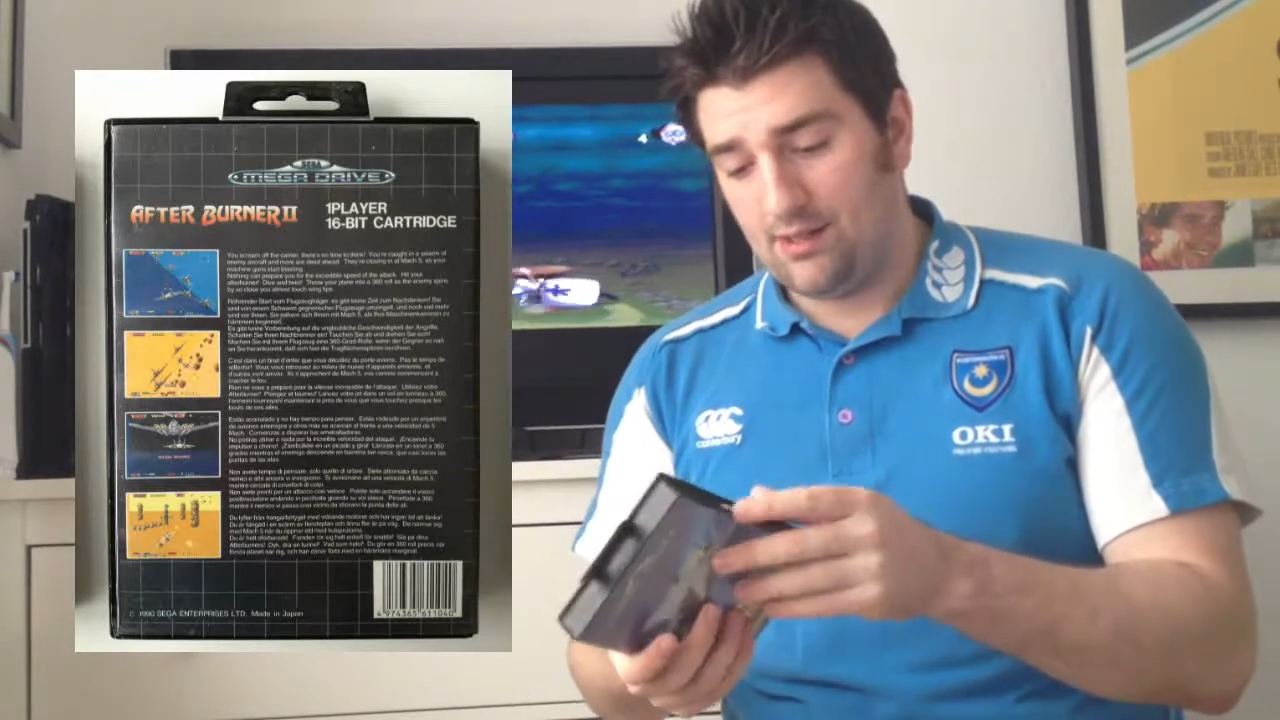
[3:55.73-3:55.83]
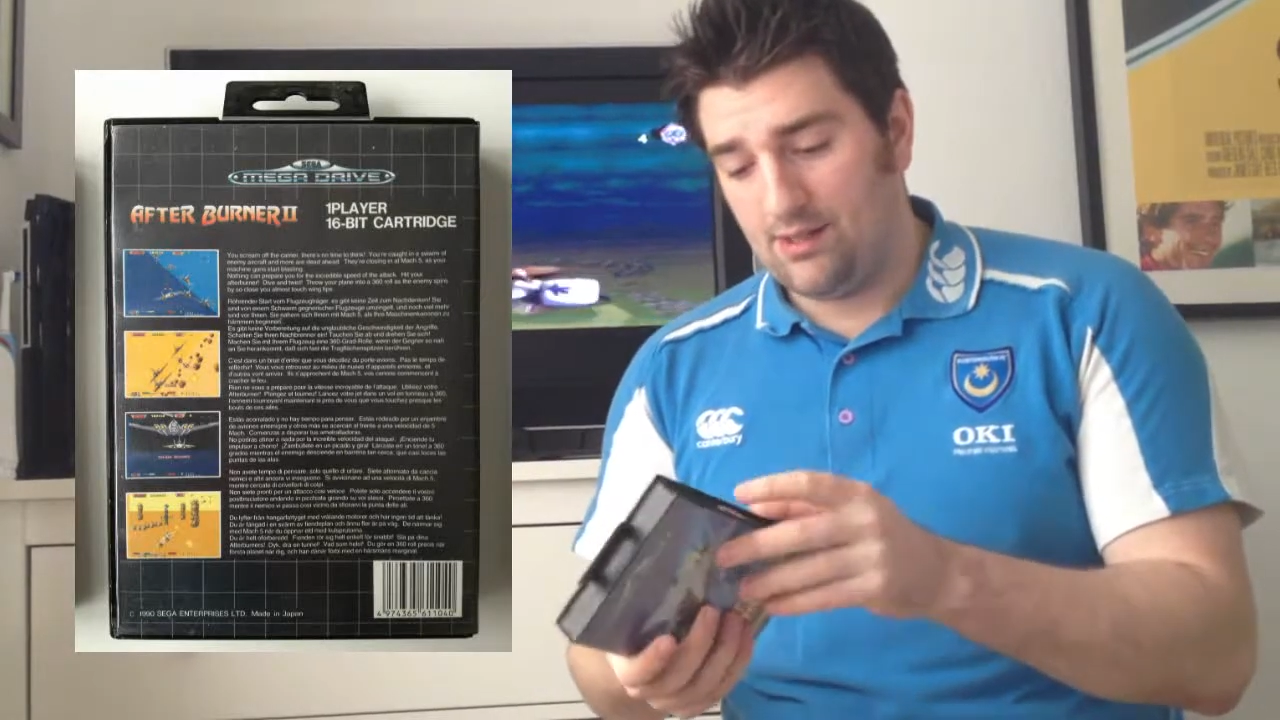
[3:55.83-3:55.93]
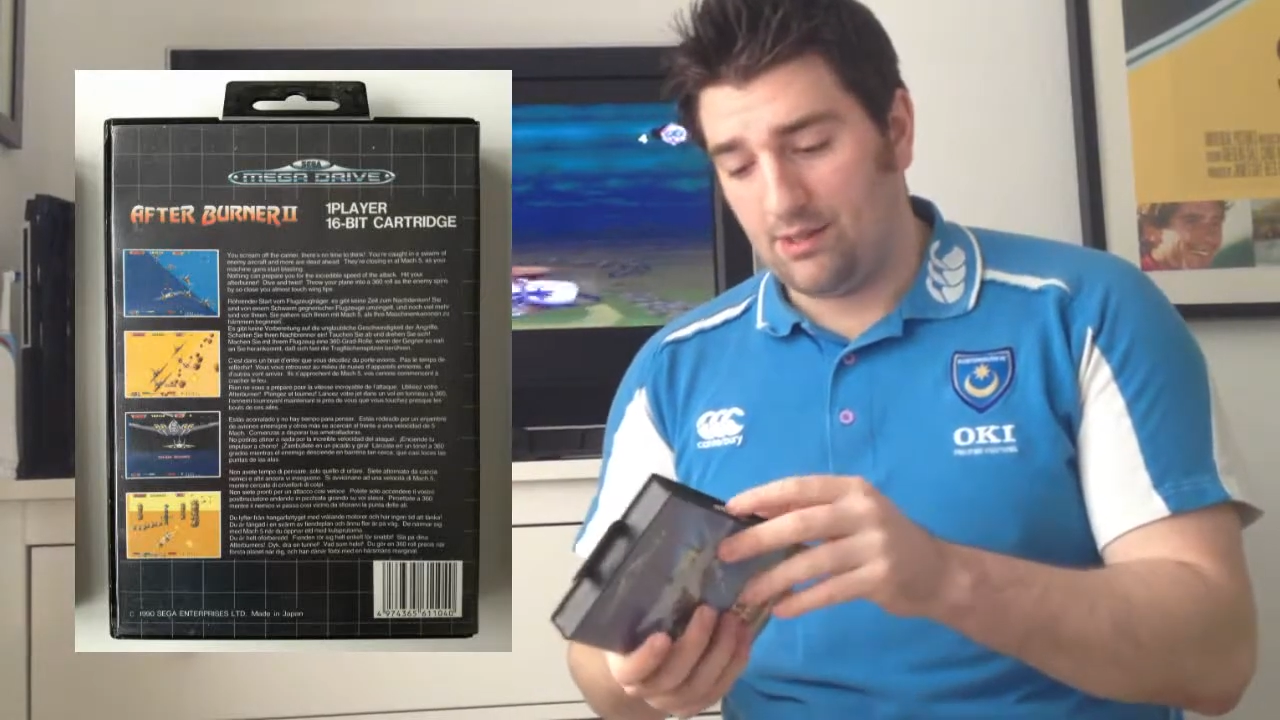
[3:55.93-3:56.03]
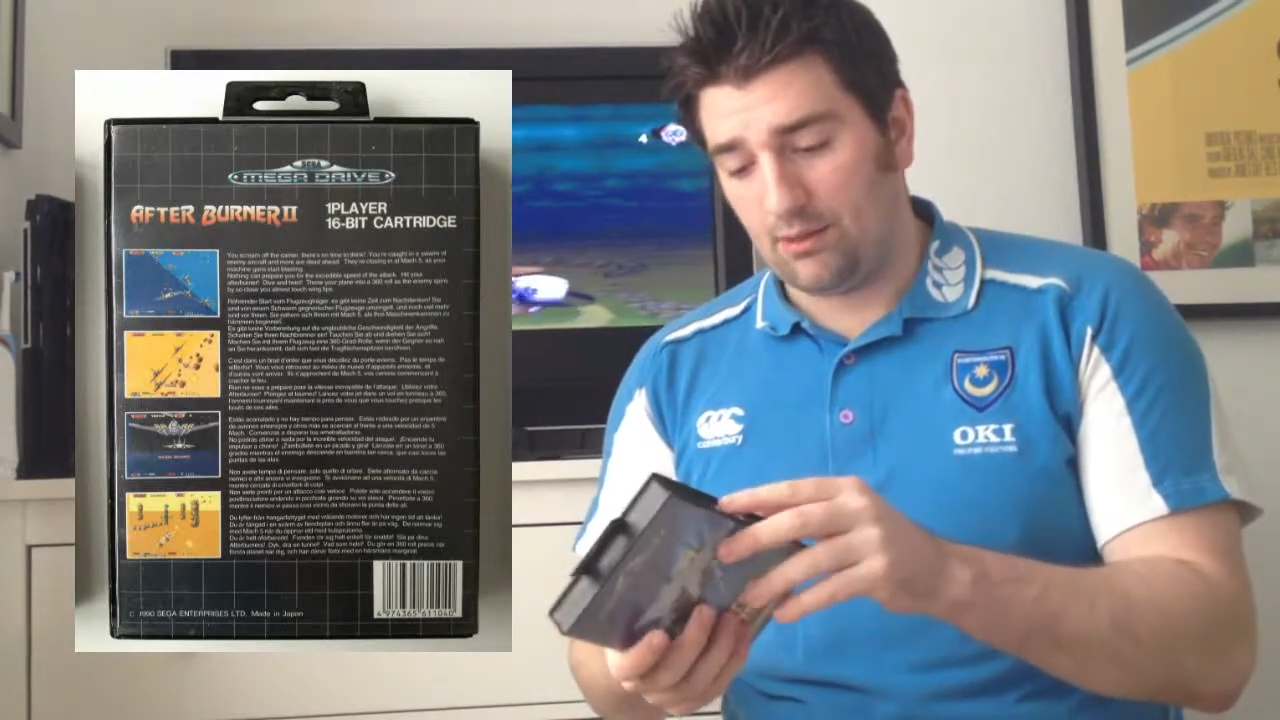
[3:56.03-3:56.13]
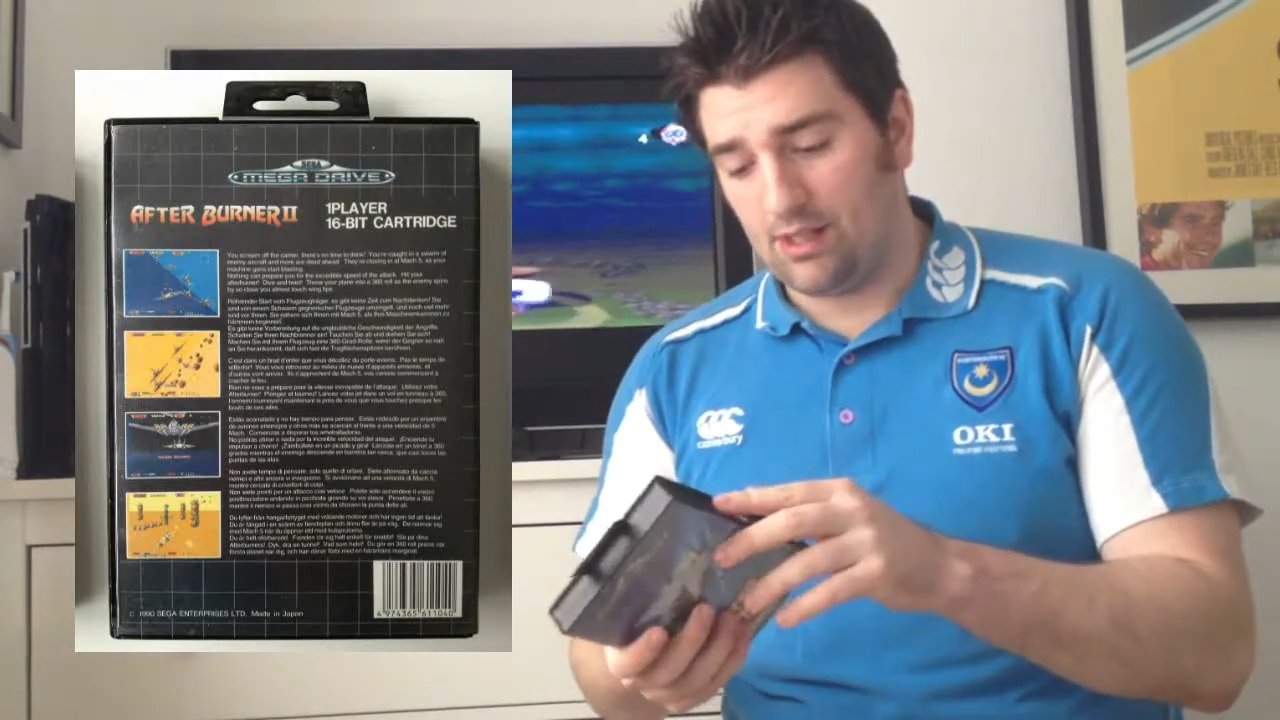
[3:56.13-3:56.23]

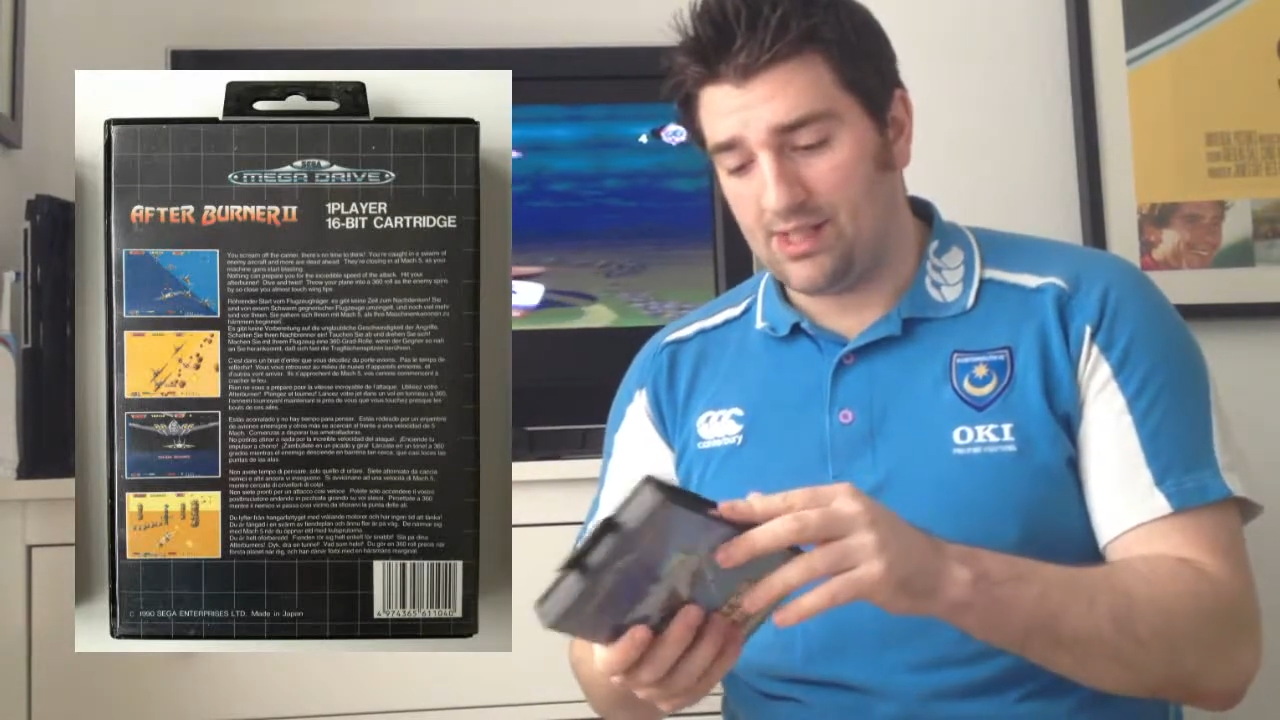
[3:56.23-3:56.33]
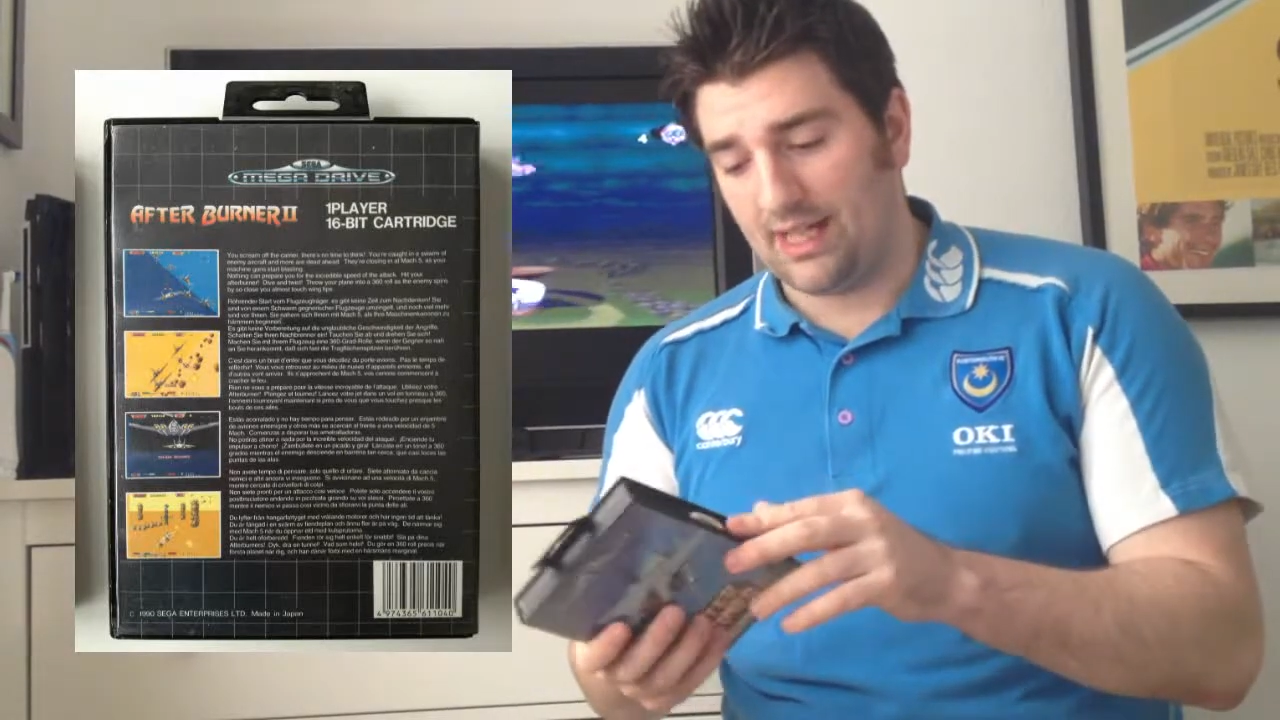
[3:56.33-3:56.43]
Still got the